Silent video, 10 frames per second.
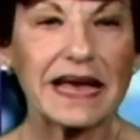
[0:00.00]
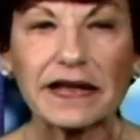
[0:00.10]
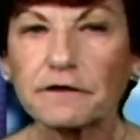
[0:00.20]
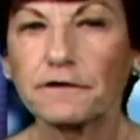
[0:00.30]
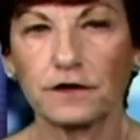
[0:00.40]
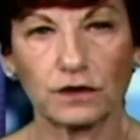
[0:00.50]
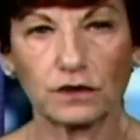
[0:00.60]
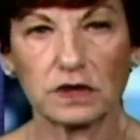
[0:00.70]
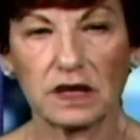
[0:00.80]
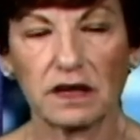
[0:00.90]
dead
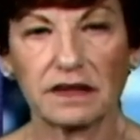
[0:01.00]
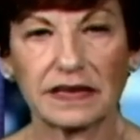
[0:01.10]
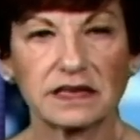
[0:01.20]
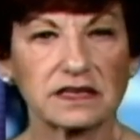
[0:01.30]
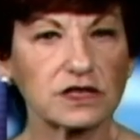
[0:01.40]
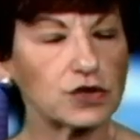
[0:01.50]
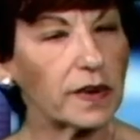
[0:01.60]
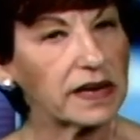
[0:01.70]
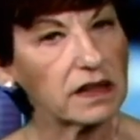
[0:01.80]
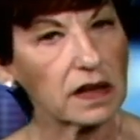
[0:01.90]
food that doesn't
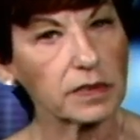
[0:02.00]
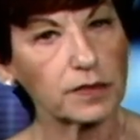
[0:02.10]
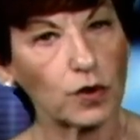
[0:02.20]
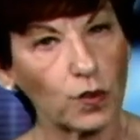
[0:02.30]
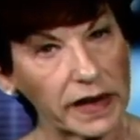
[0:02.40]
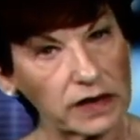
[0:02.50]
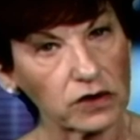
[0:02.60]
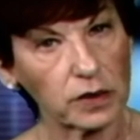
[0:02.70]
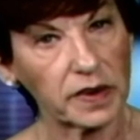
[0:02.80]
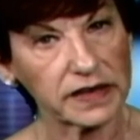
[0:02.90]
do anything but put weight
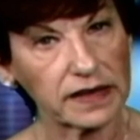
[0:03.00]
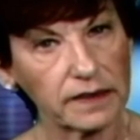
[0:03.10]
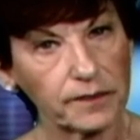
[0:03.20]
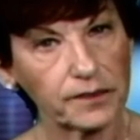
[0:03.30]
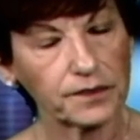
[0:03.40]
on our body.